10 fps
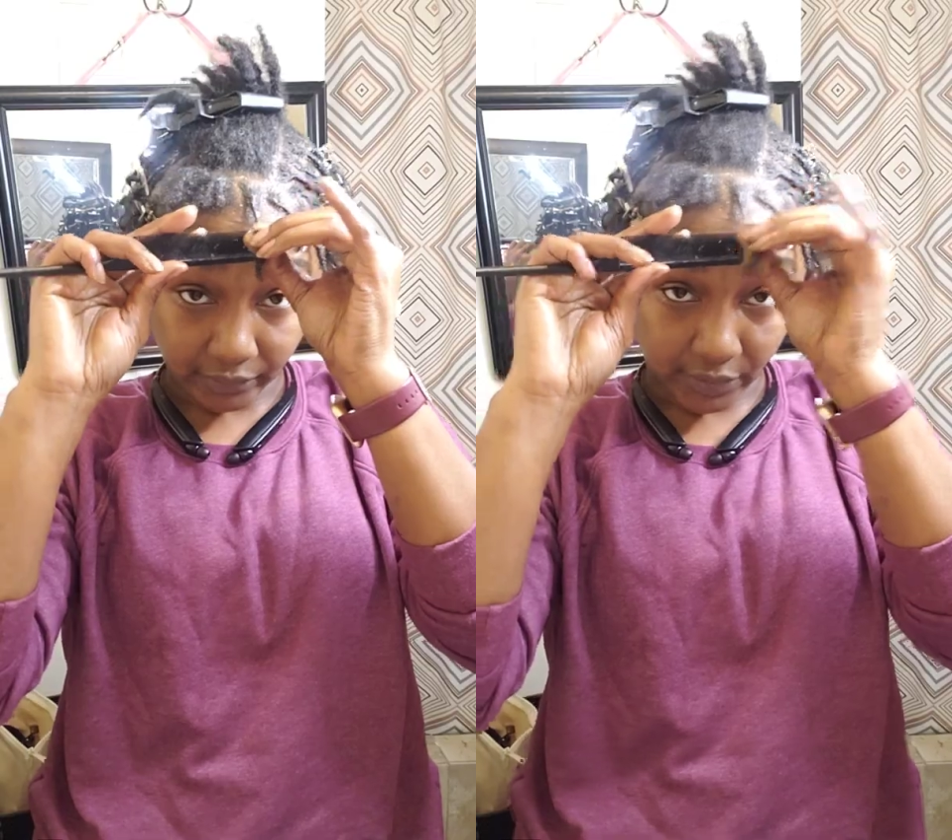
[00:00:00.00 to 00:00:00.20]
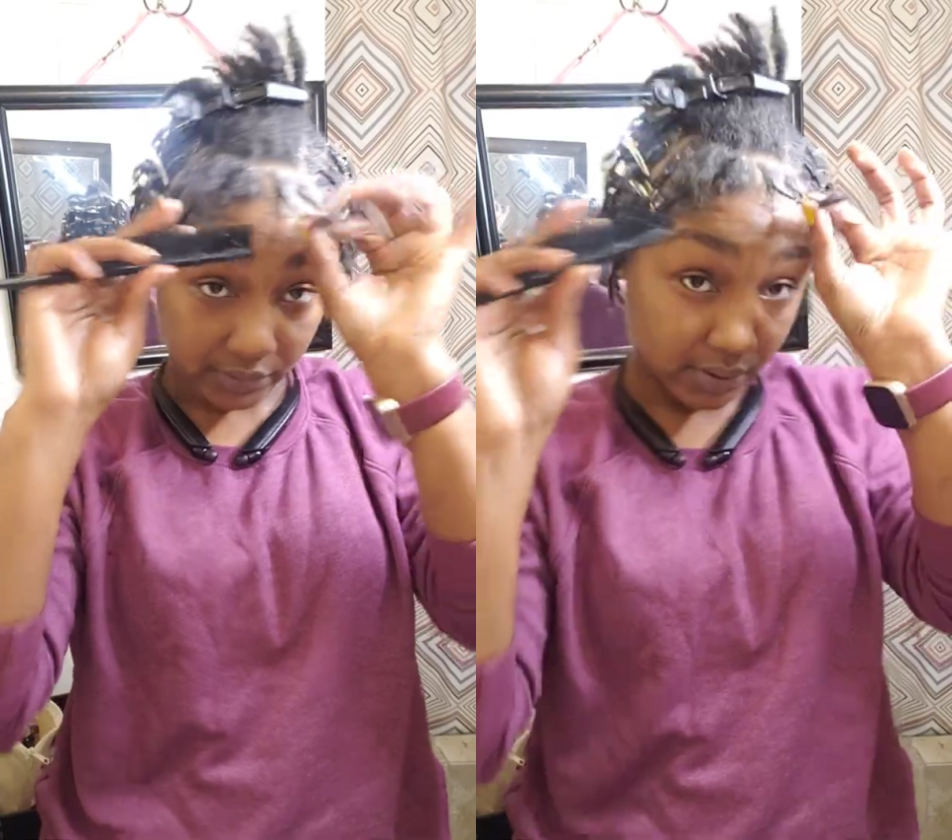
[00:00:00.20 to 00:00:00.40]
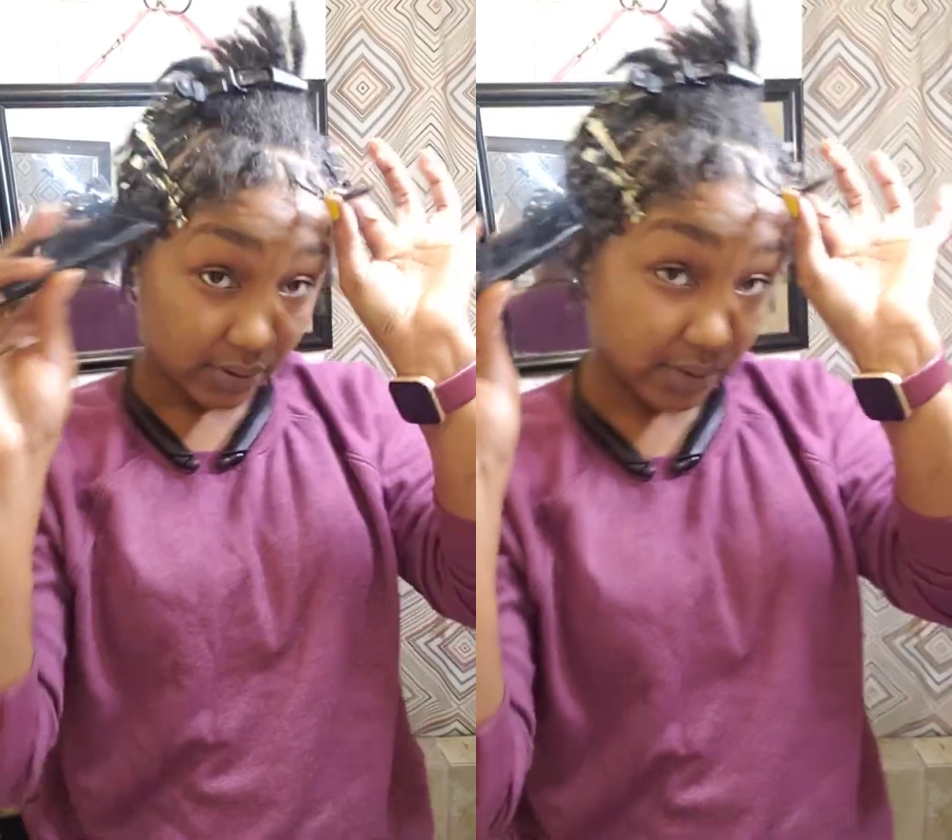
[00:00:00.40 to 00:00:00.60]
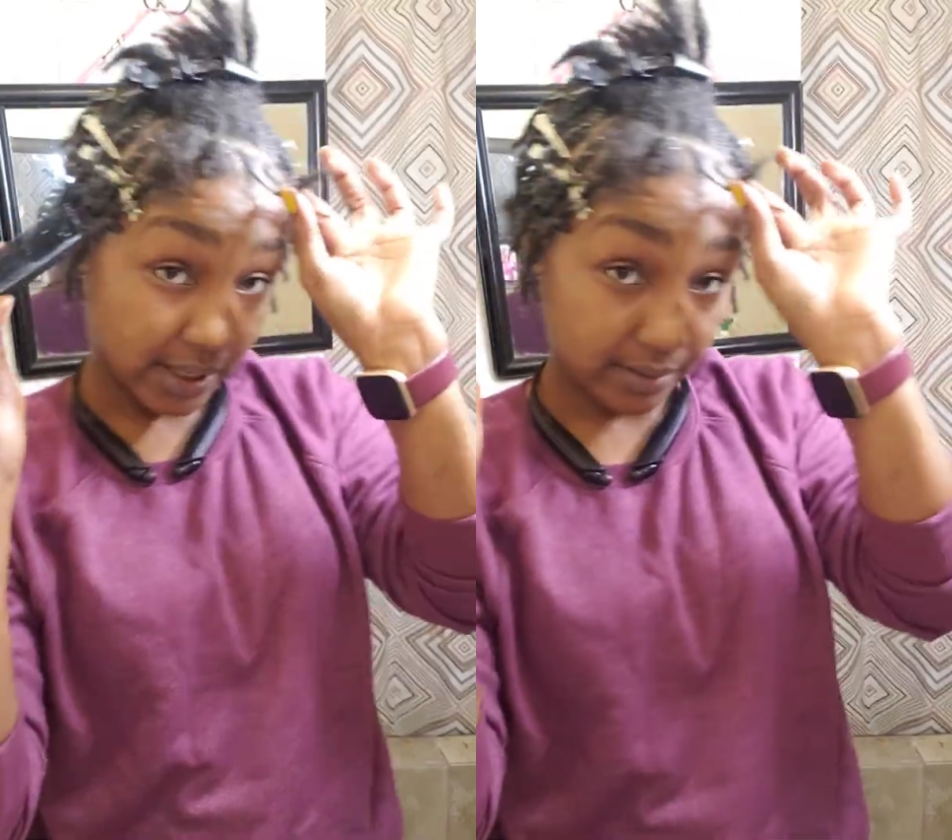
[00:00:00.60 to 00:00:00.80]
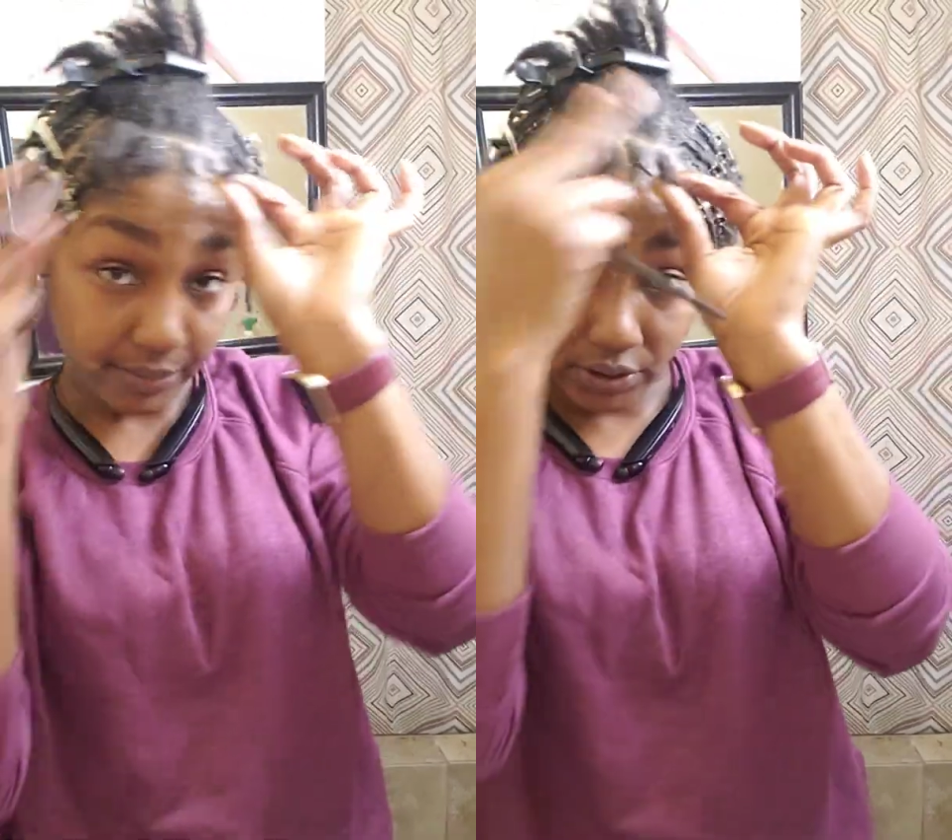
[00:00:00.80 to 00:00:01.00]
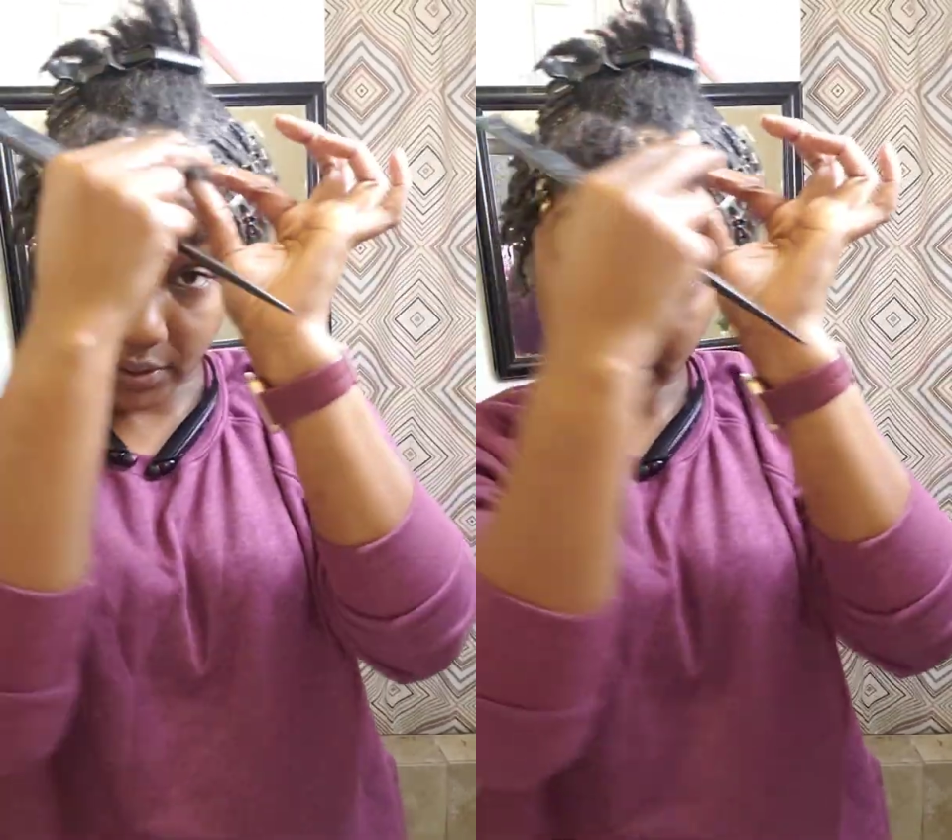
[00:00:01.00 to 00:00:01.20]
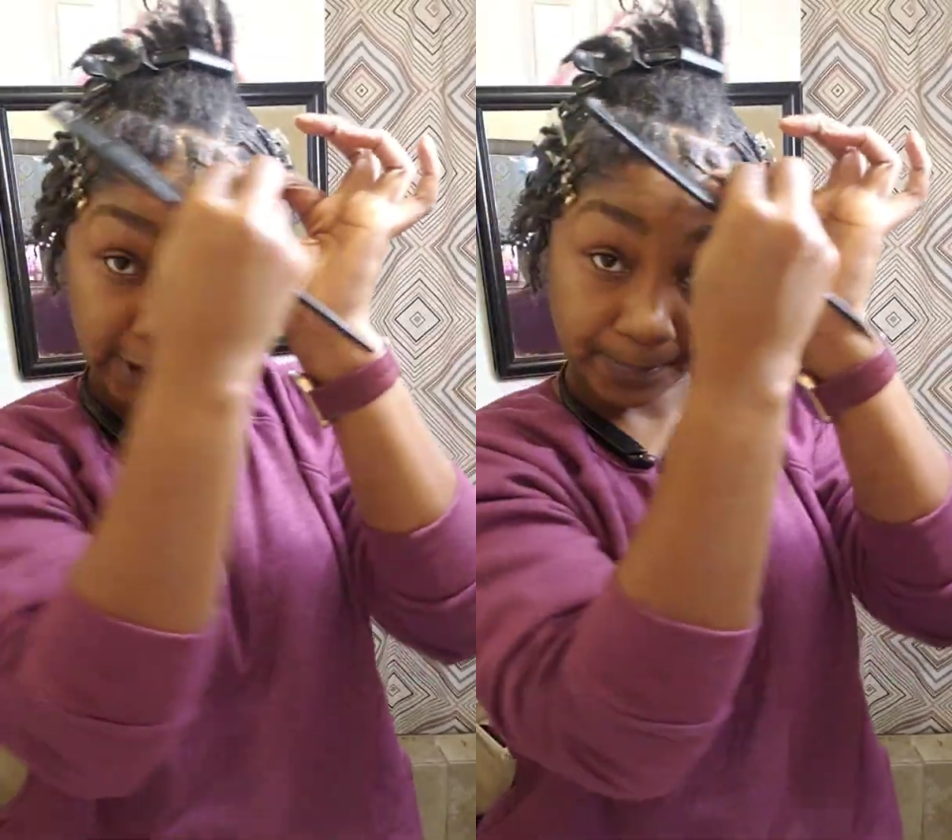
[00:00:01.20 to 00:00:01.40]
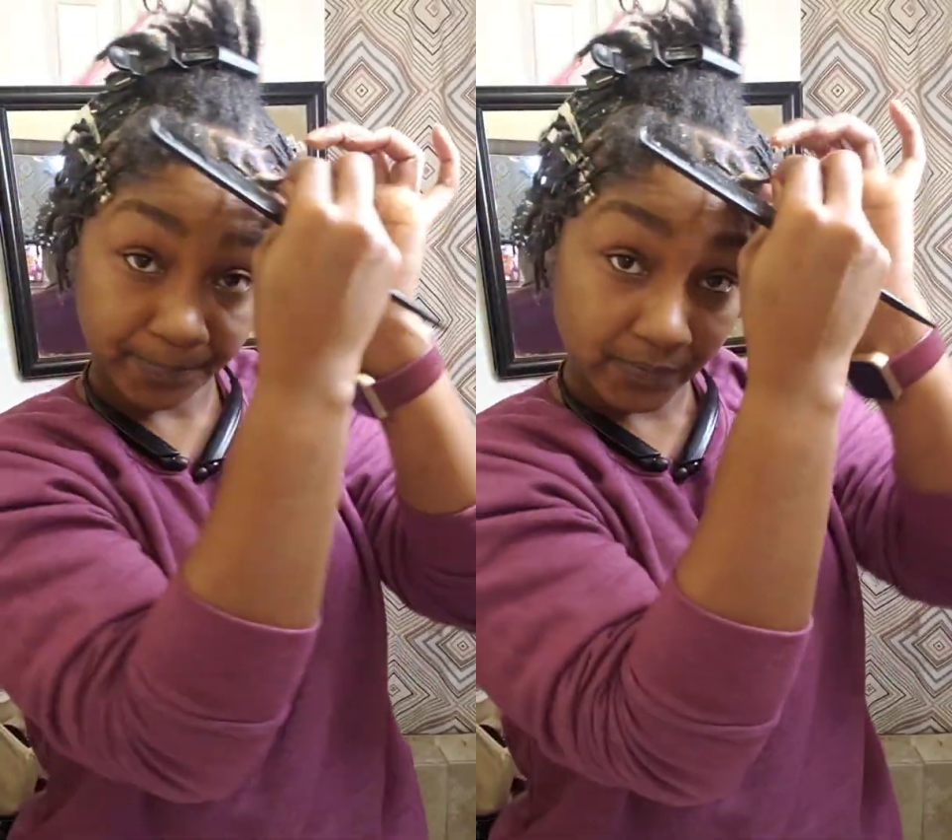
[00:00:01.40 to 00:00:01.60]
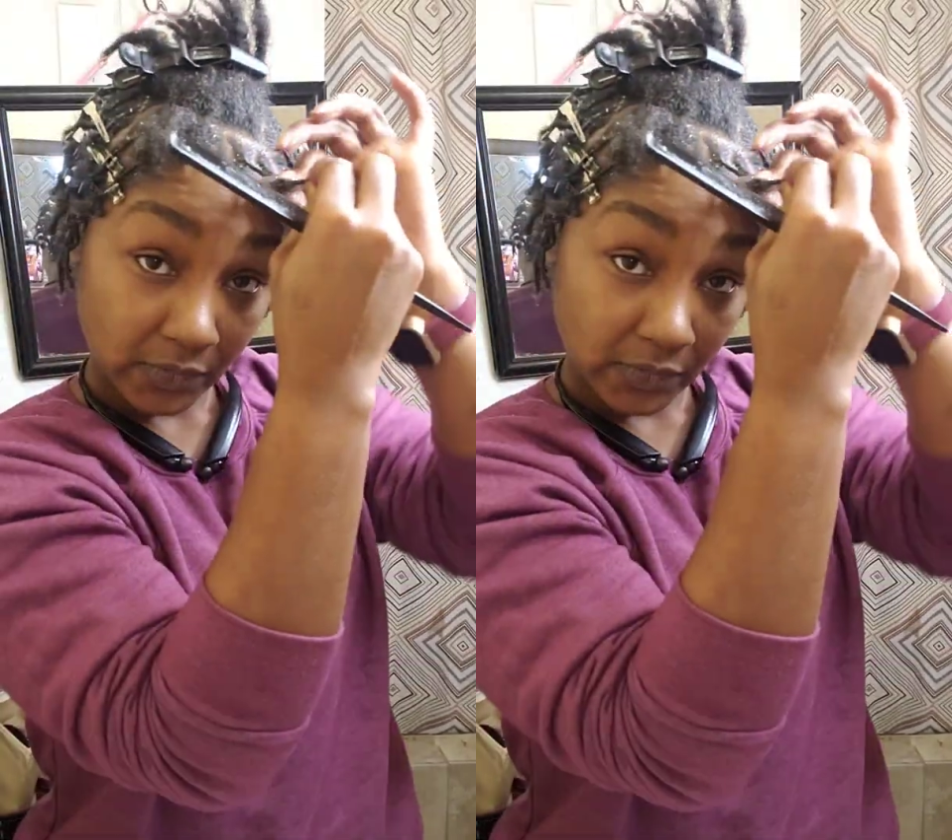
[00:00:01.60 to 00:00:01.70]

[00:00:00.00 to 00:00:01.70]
for folks to do that, but you see,